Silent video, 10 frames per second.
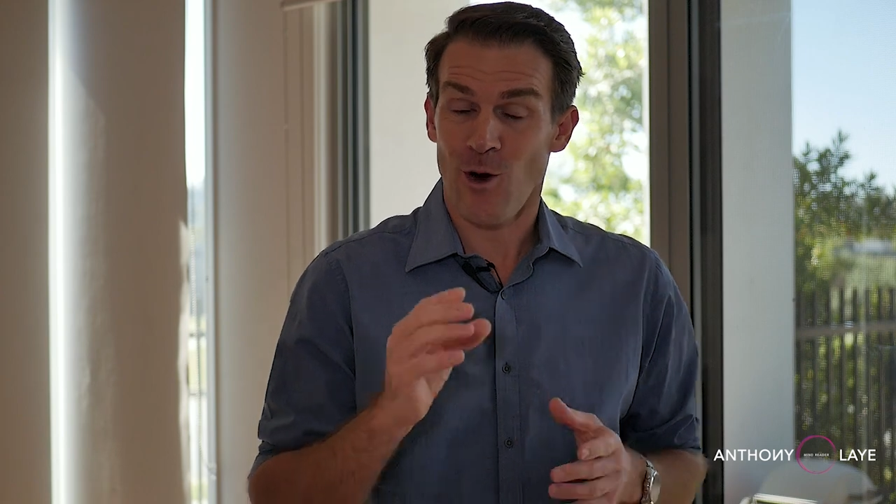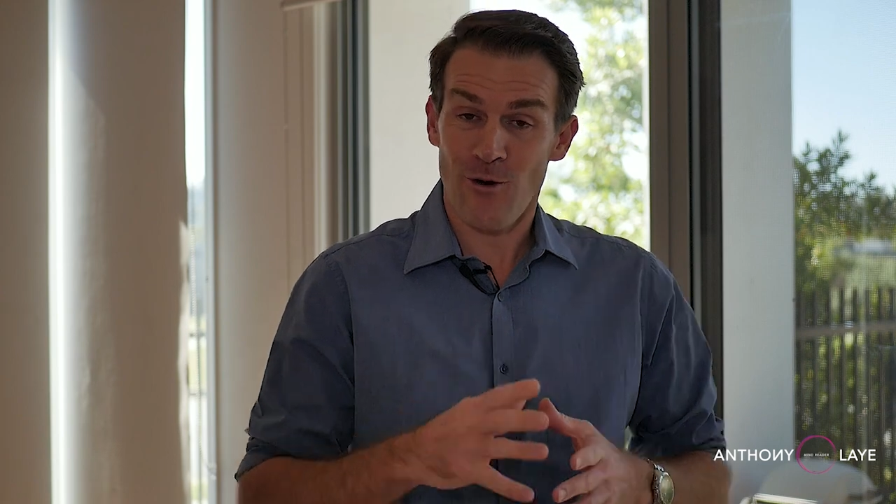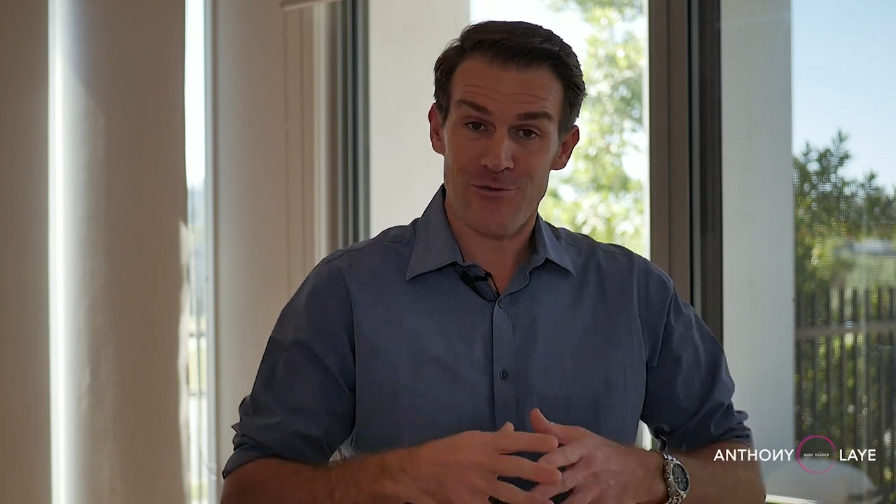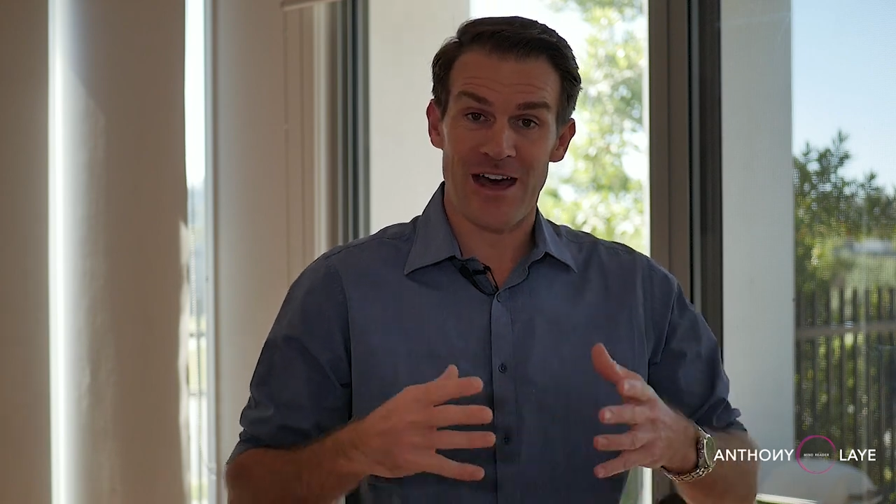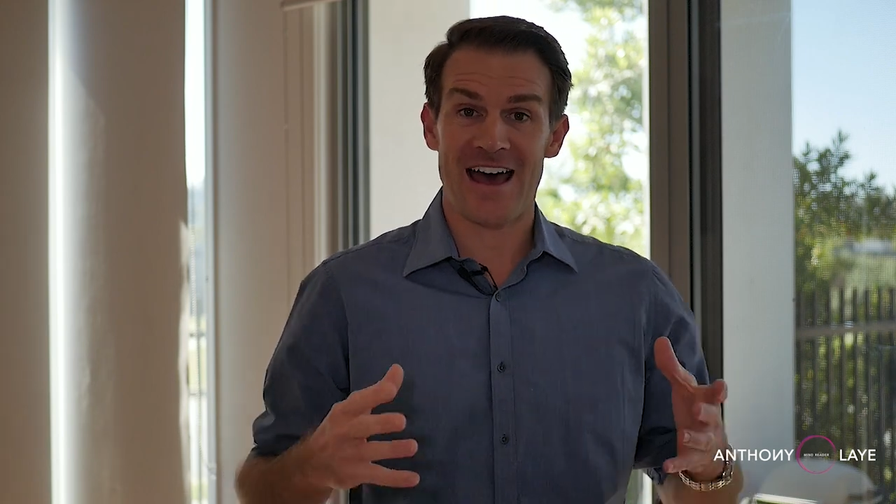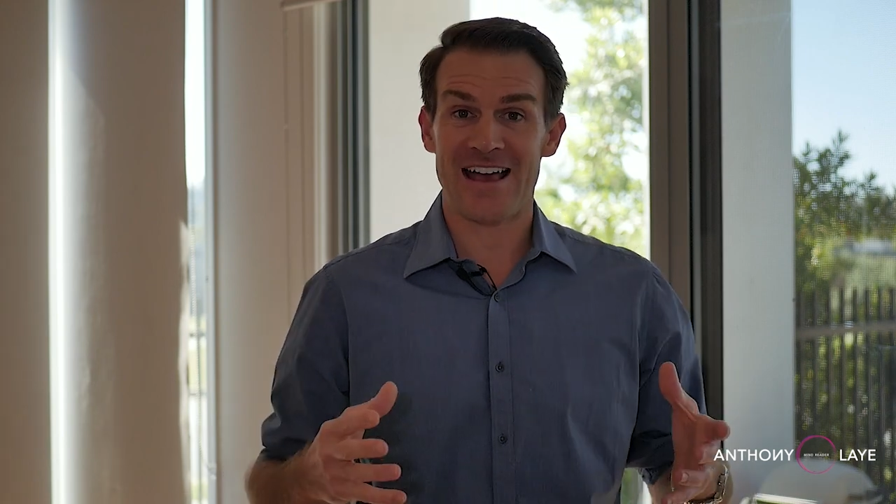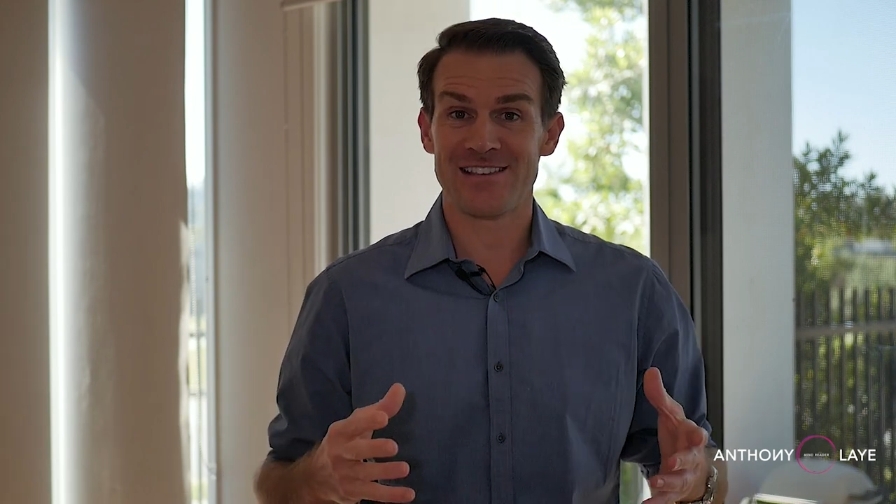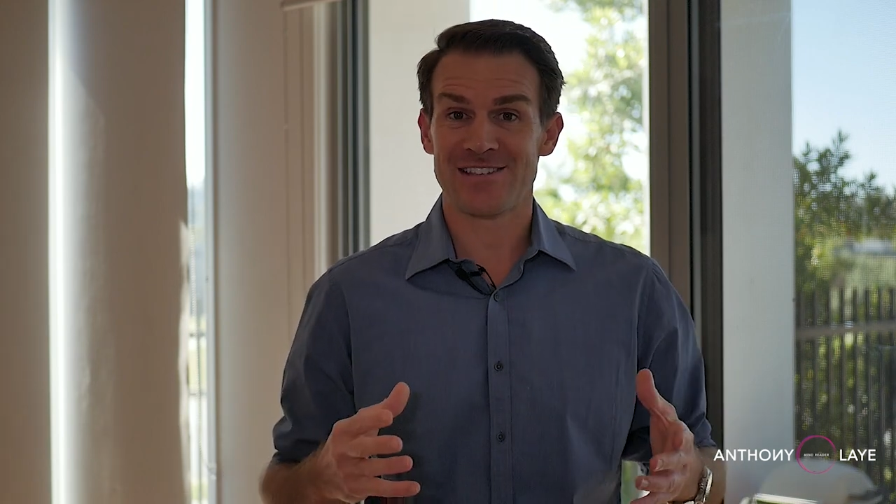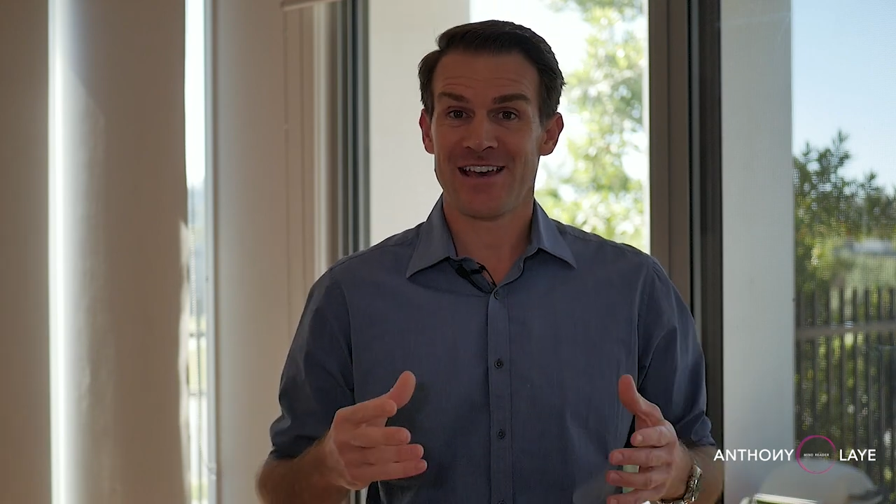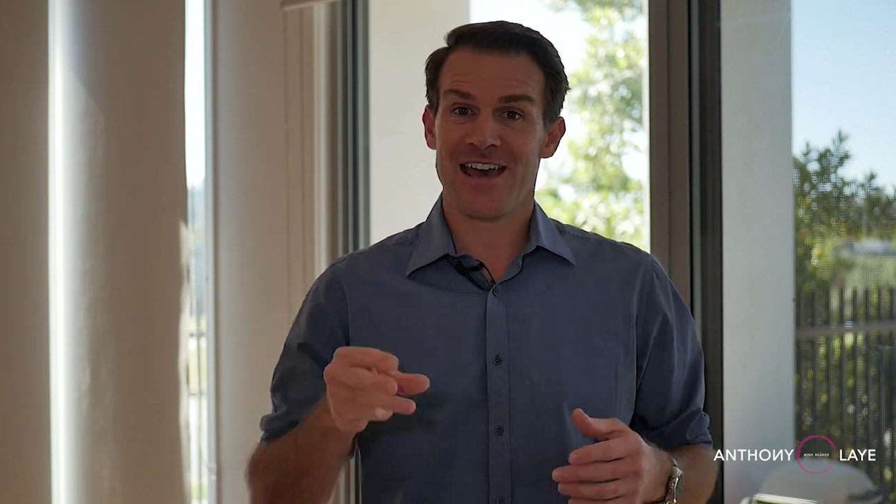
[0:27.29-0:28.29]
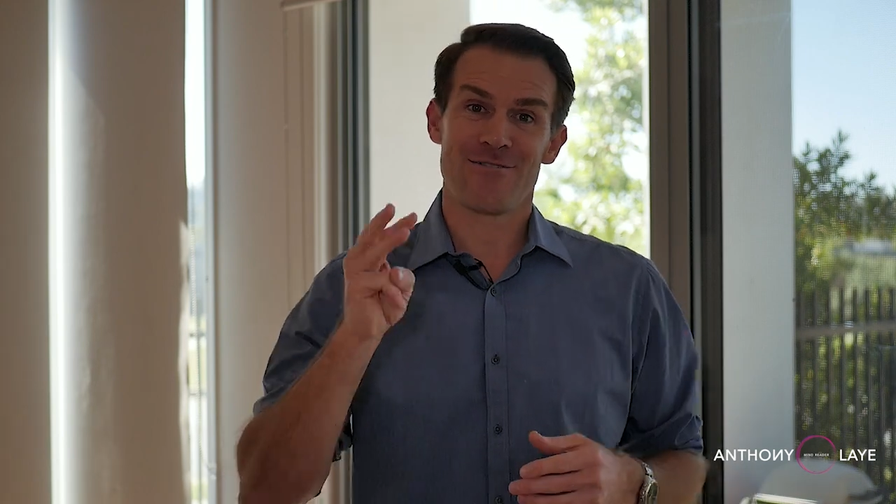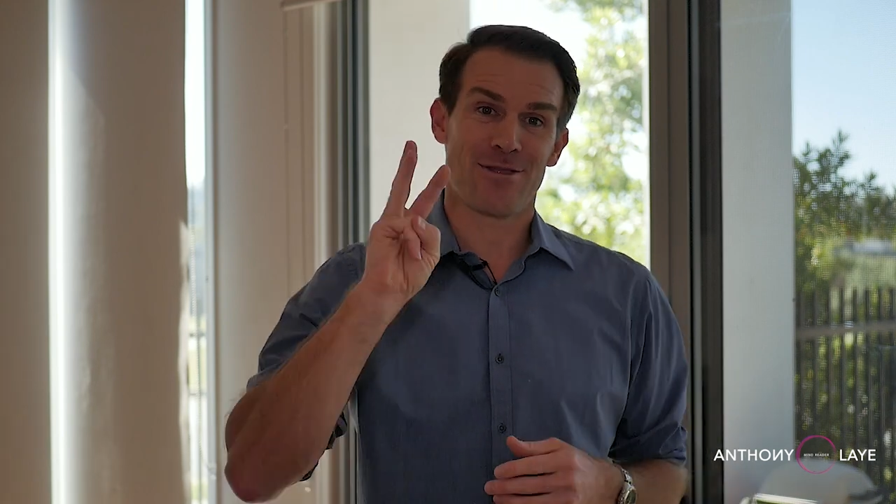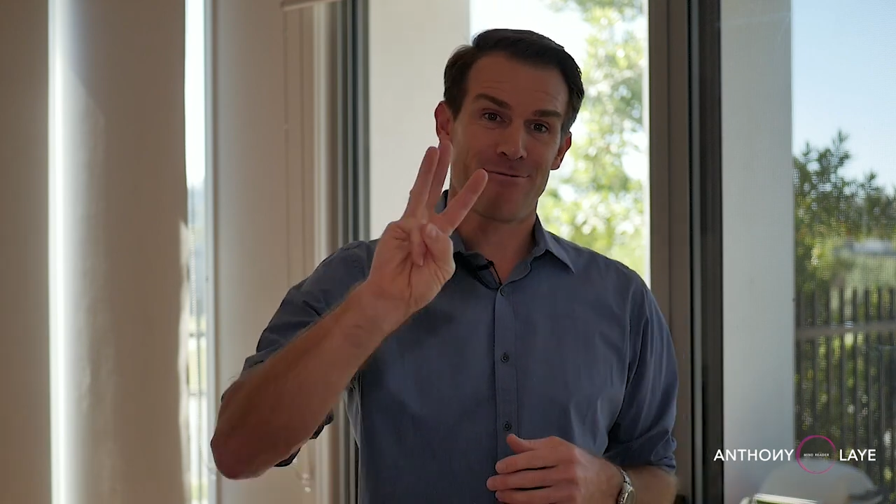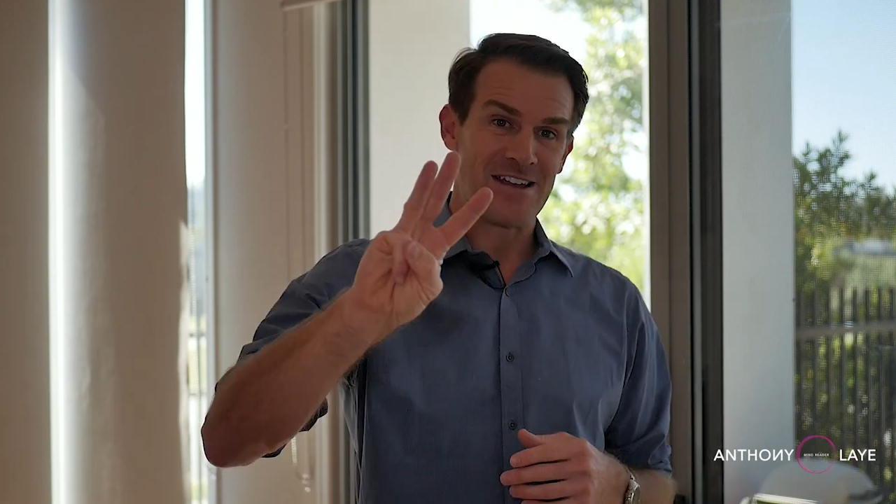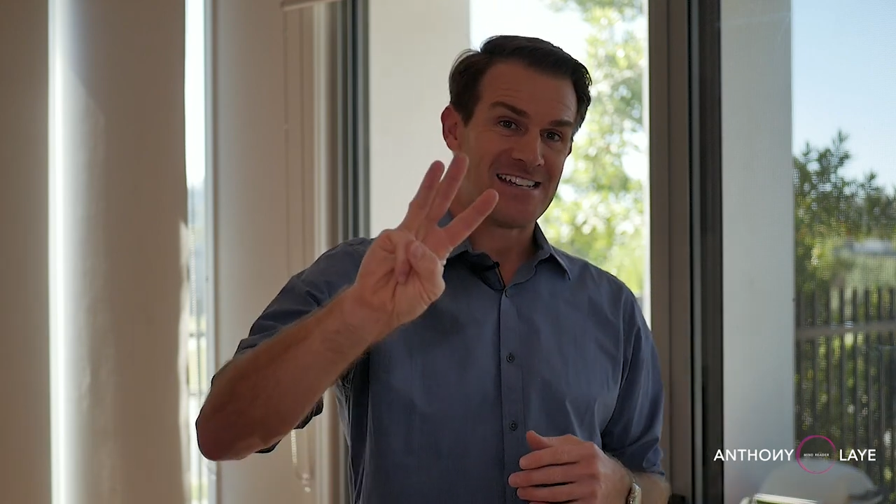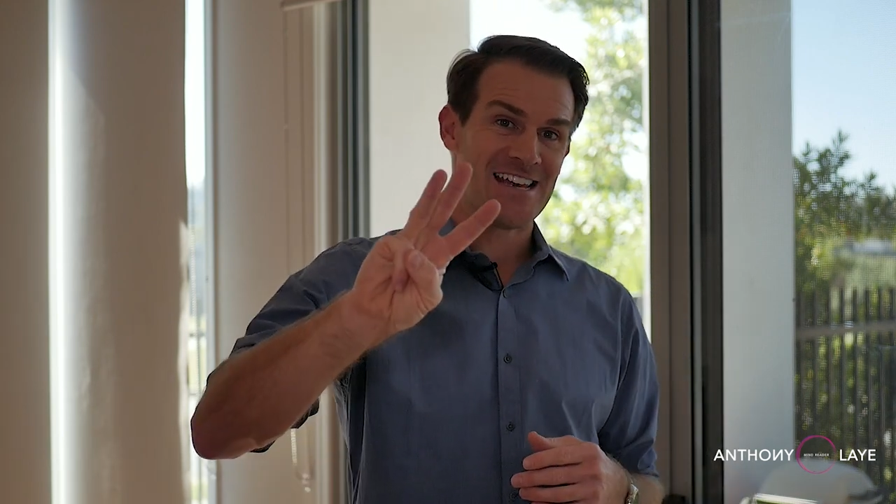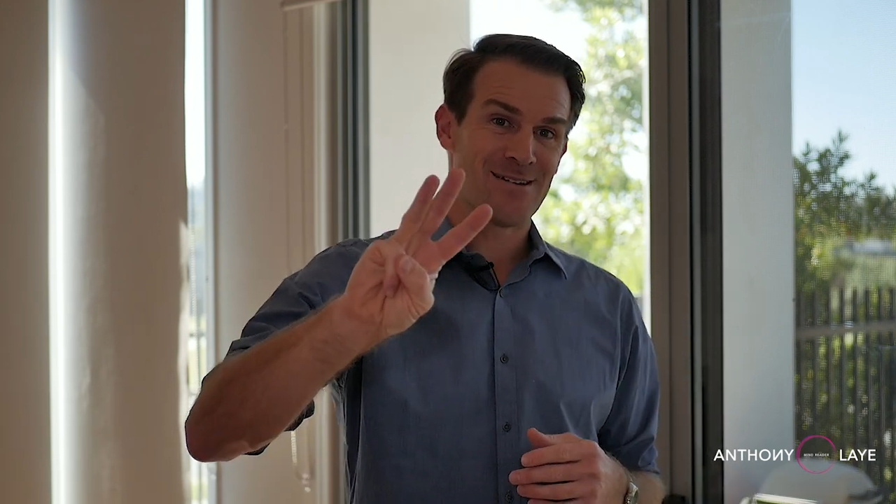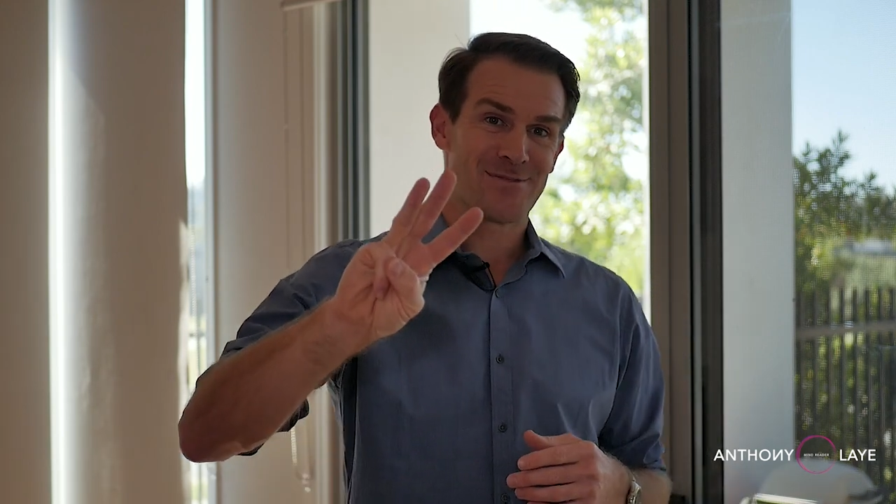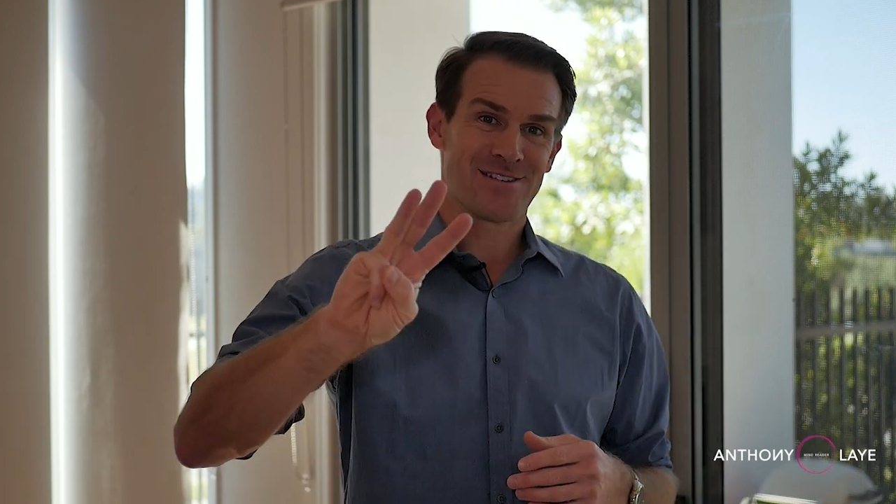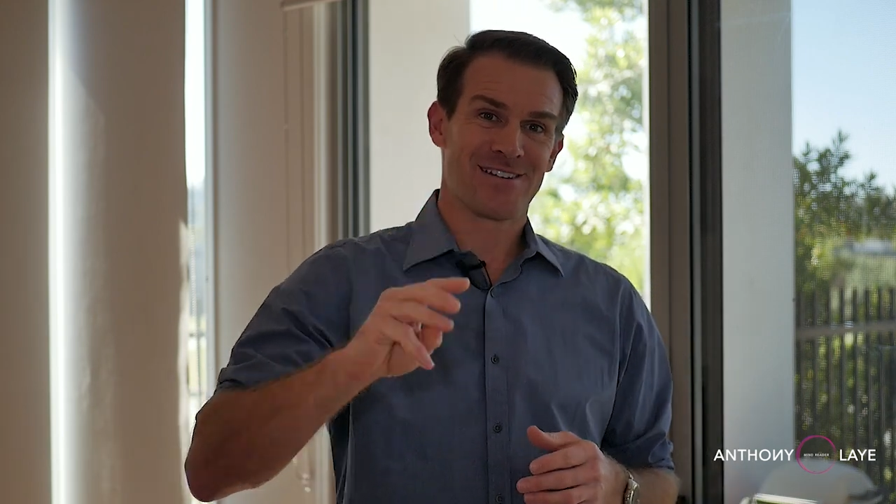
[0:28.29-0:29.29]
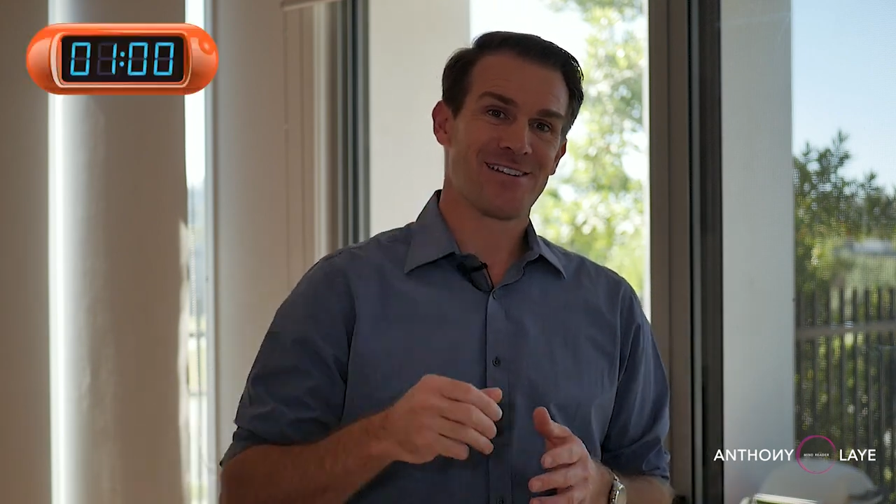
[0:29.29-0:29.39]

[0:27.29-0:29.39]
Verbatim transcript: of the hands, here are three tips.